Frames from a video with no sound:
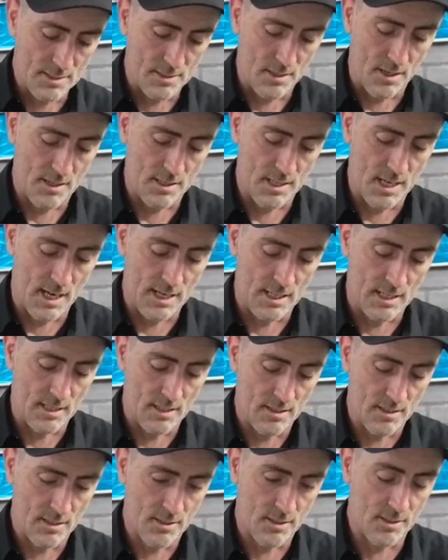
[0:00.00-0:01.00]
as I say,
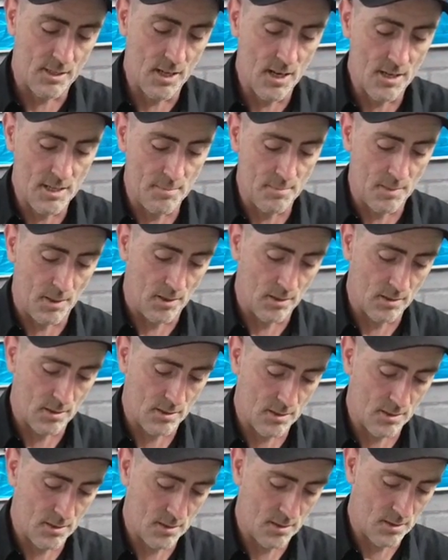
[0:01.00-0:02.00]
sturdy
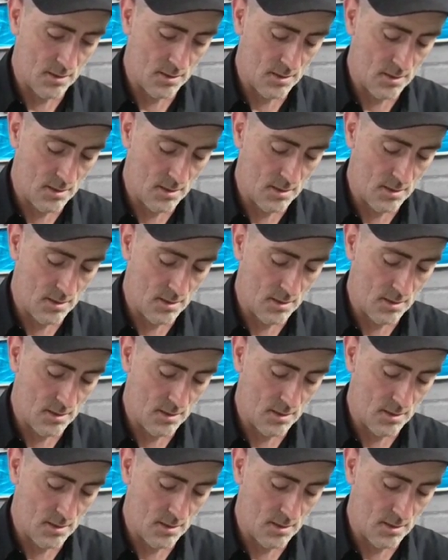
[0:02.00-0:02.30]
box.